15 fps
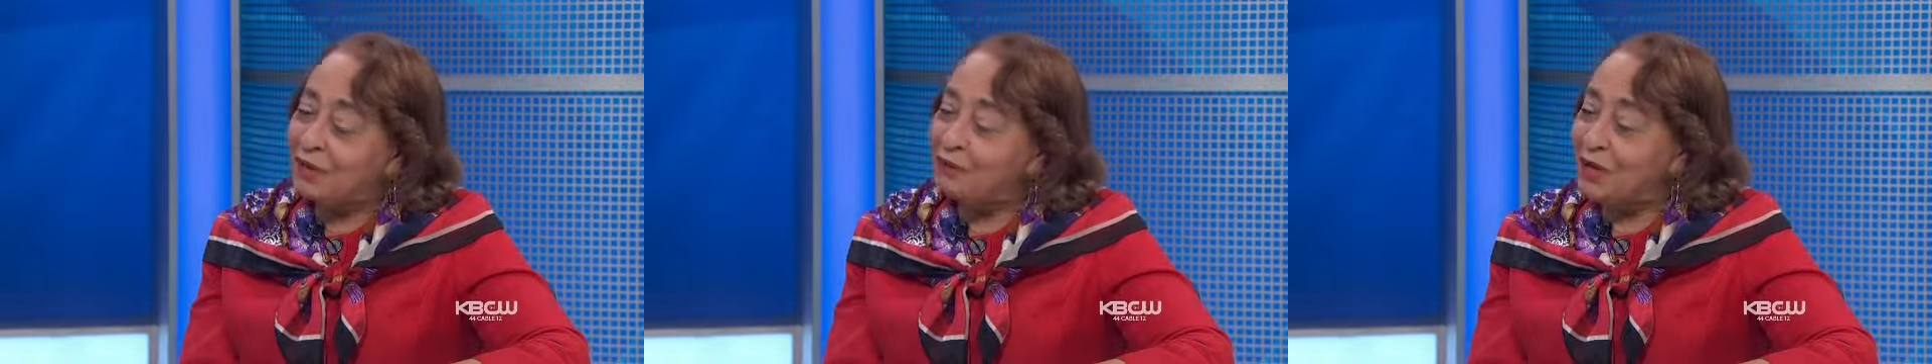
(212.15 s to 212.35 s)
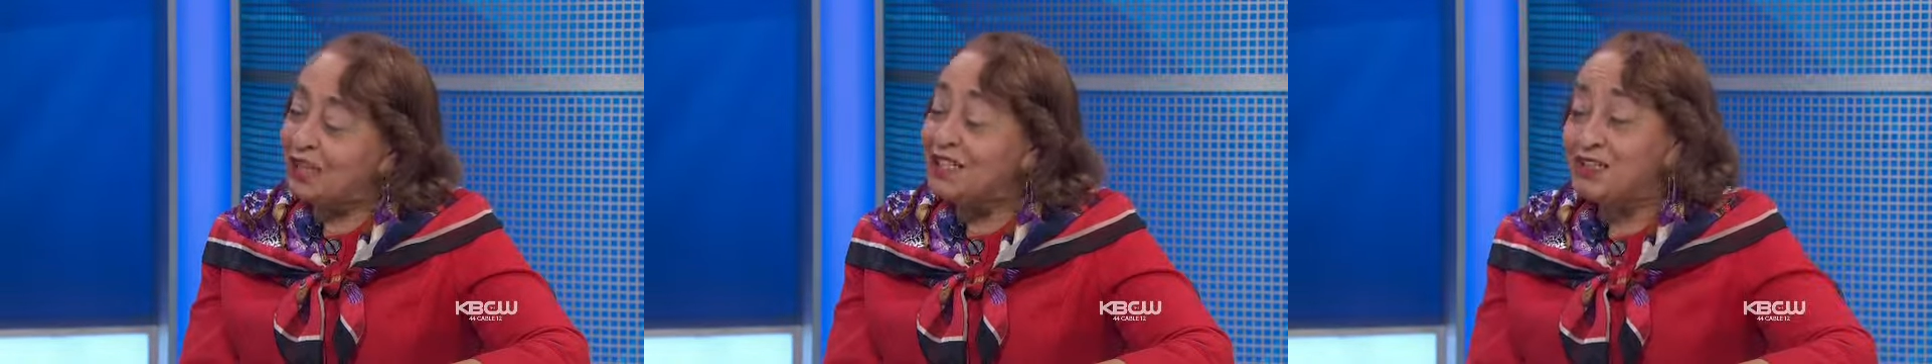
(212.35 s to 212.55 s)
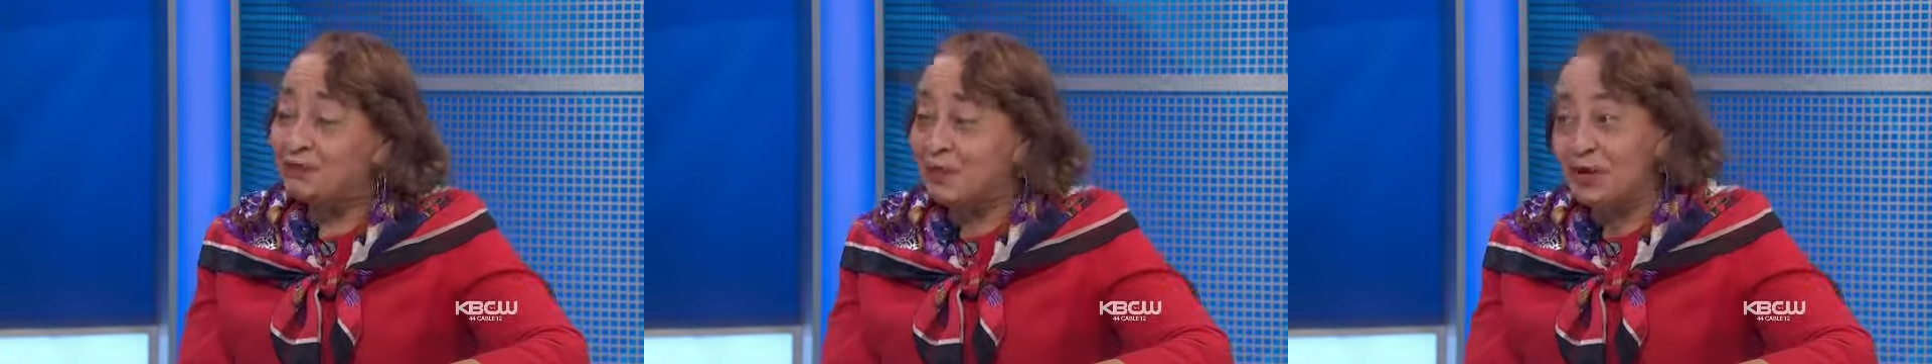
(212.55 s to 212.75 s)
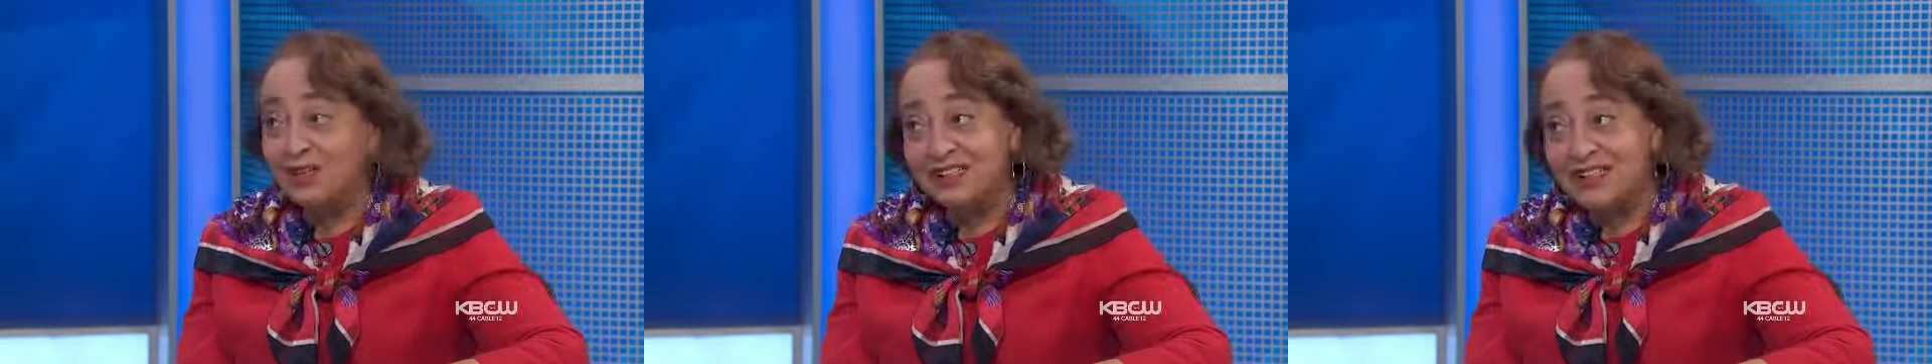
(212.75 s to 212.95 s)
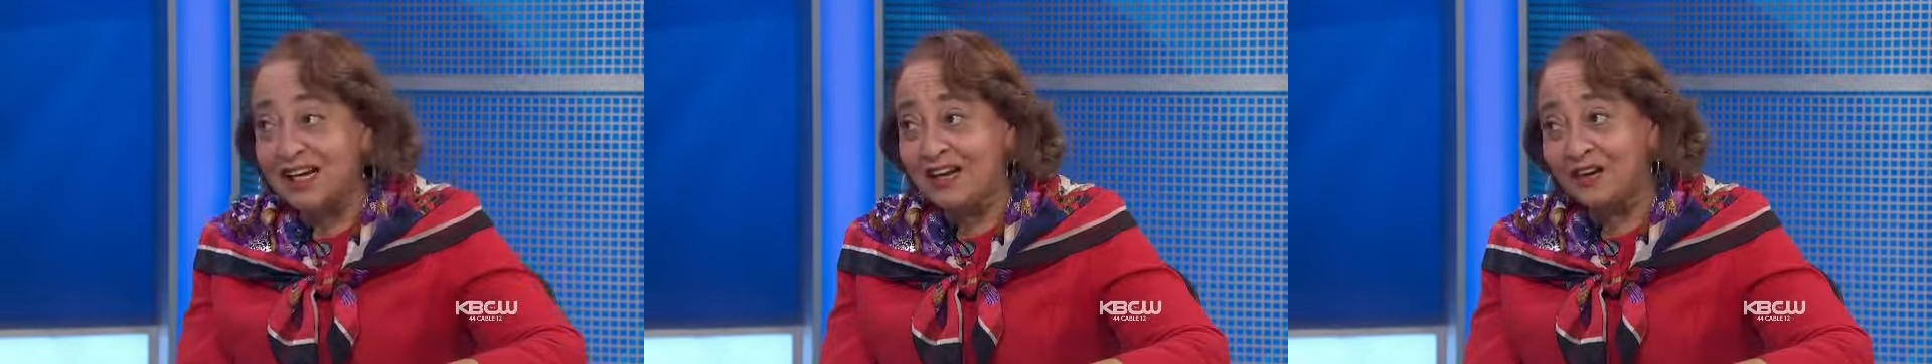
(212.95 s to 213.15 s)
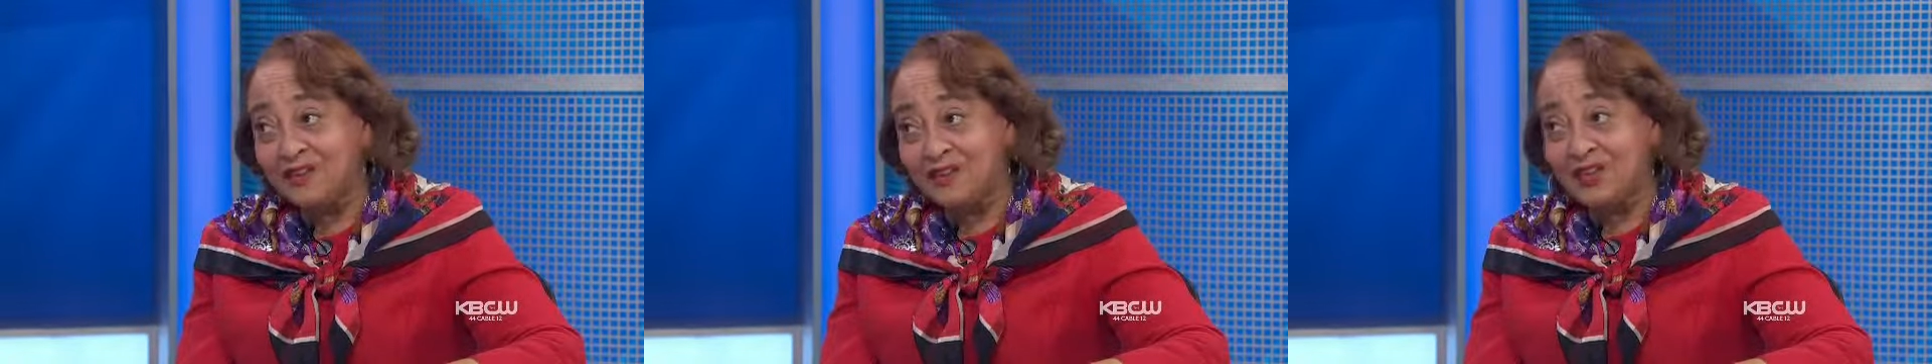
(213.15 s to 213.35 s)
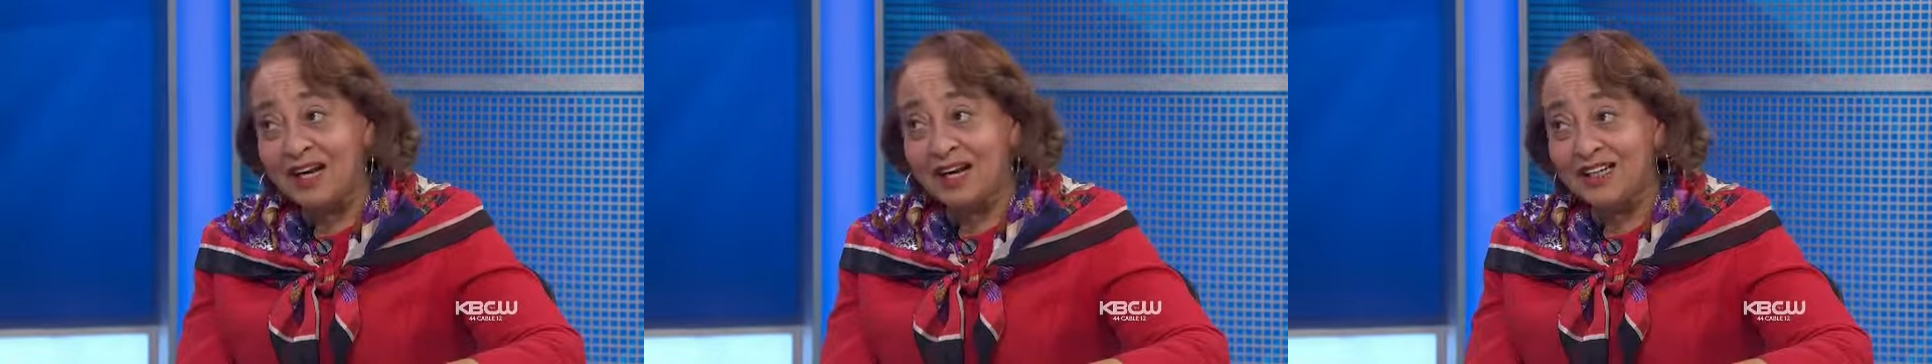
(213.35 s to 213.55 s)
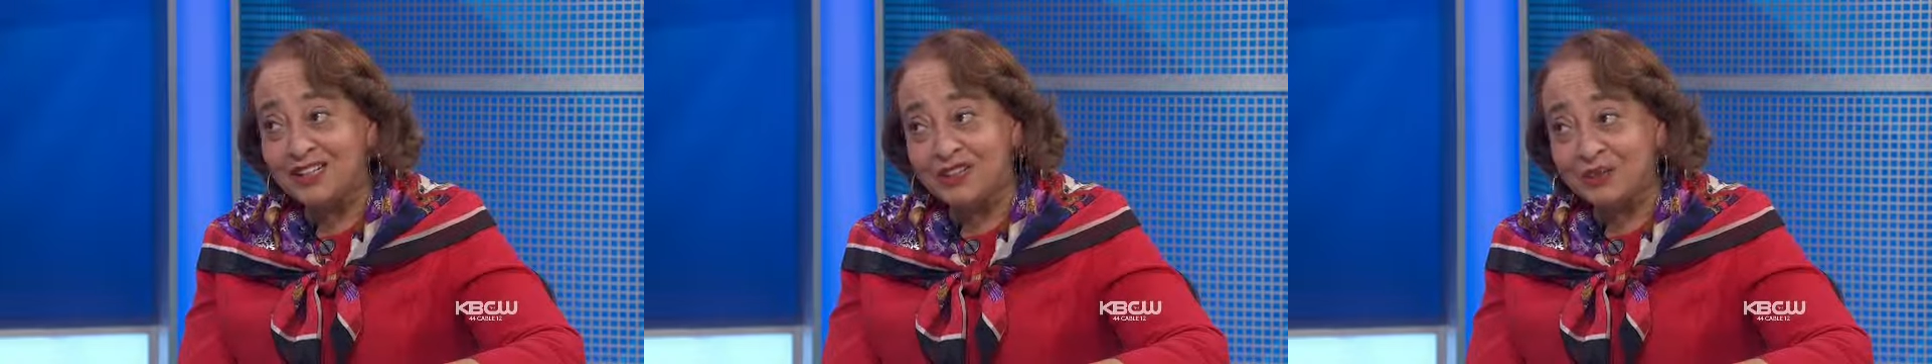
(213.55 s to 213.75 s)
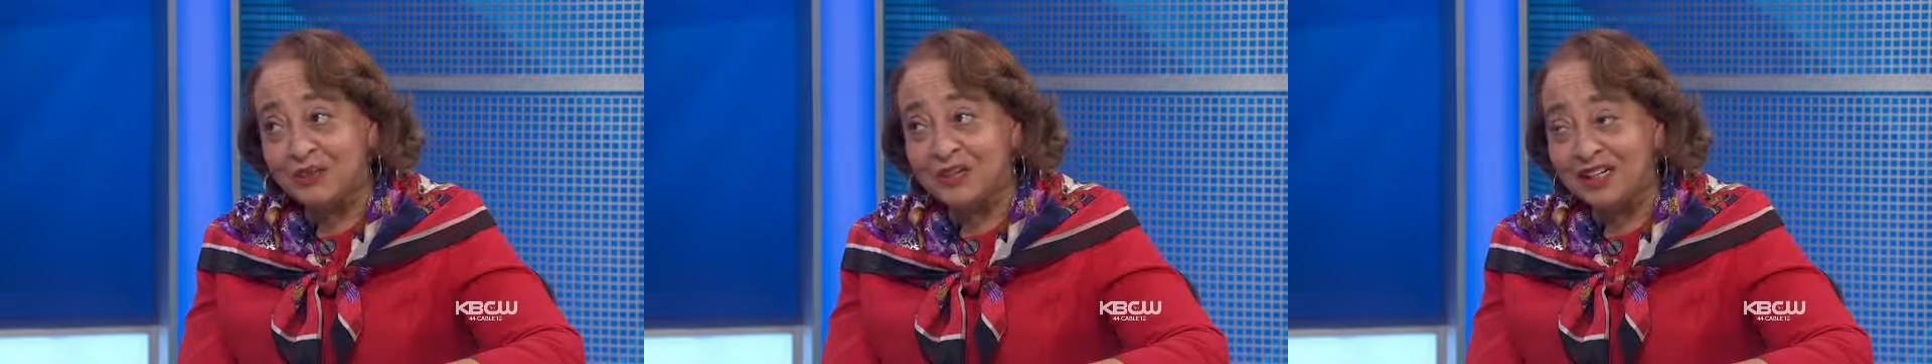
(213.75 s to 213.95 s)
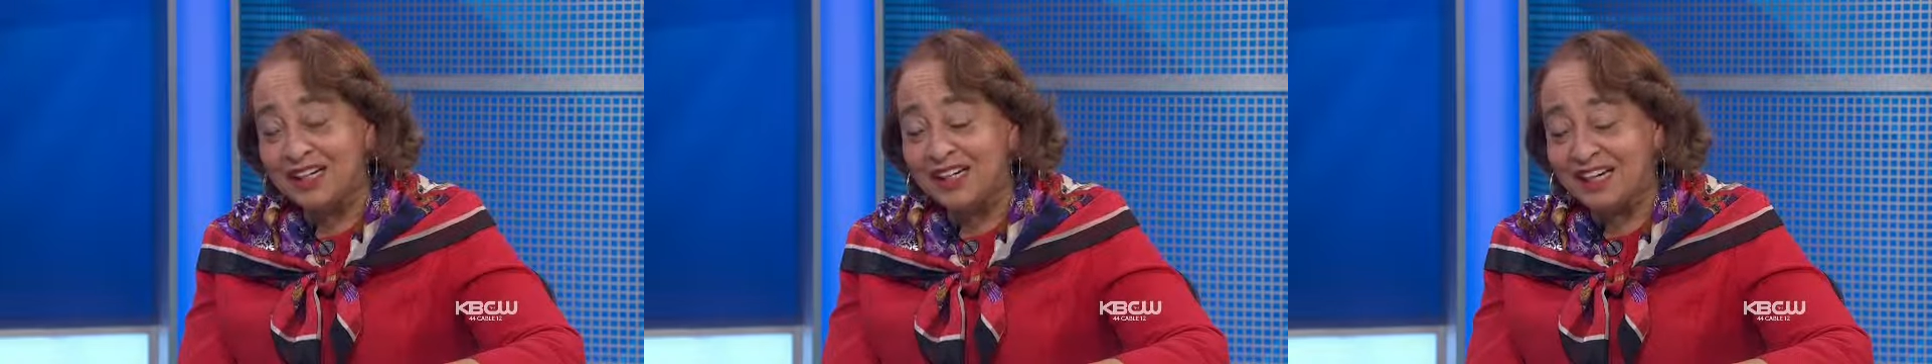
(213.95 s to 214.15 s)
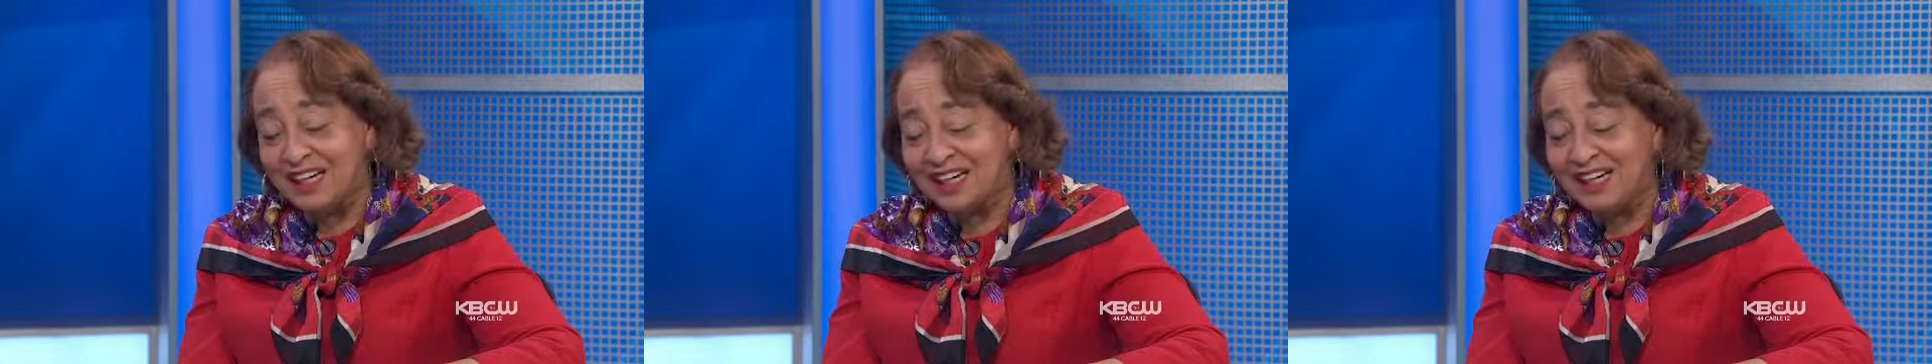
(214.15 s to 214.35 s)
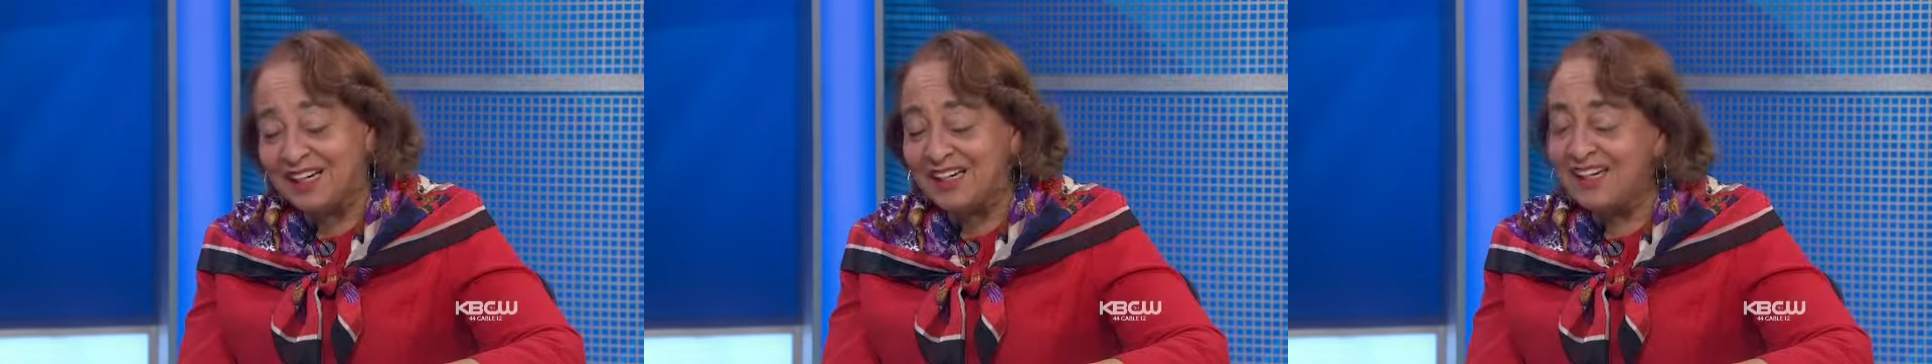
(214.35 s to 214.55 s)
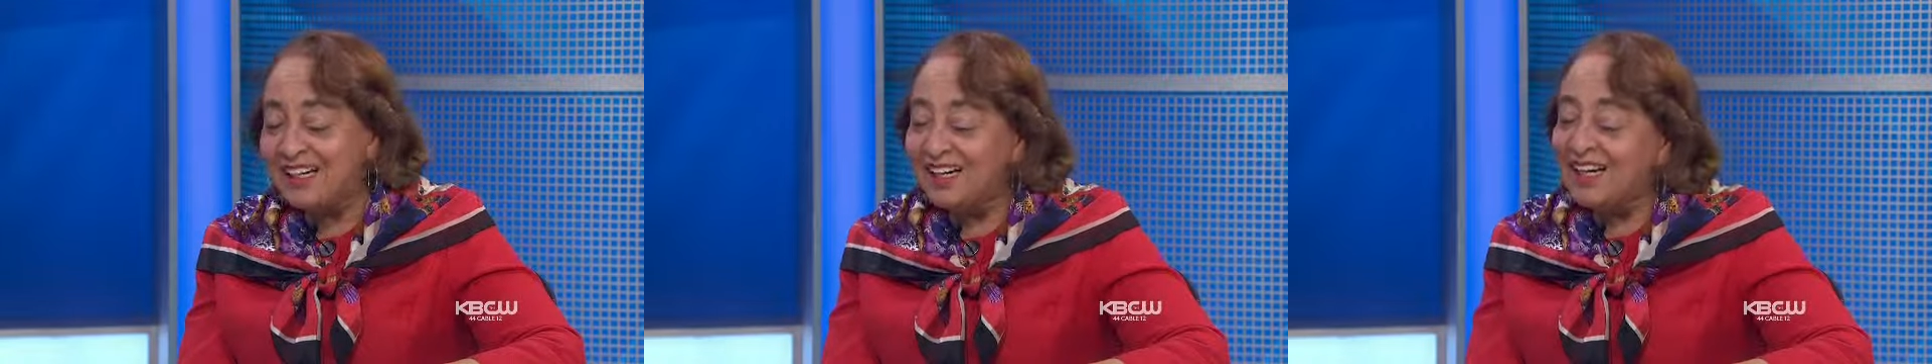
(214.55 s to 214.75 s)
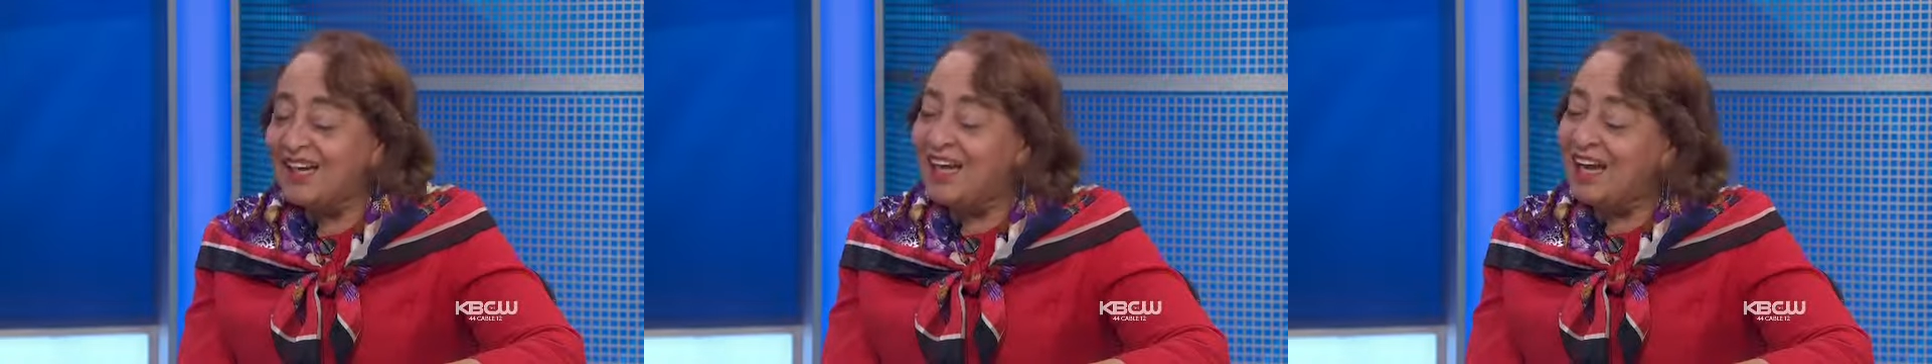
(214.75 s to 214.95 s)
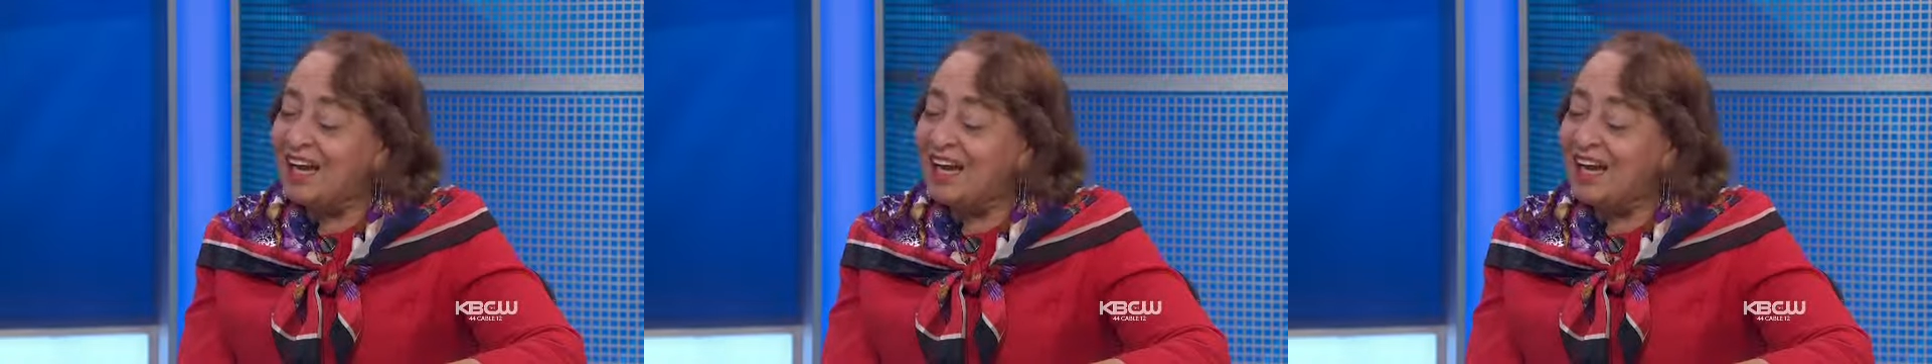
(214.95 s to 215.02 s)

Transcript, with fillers: in my small town of Ansonia, Connecticut. Incredible.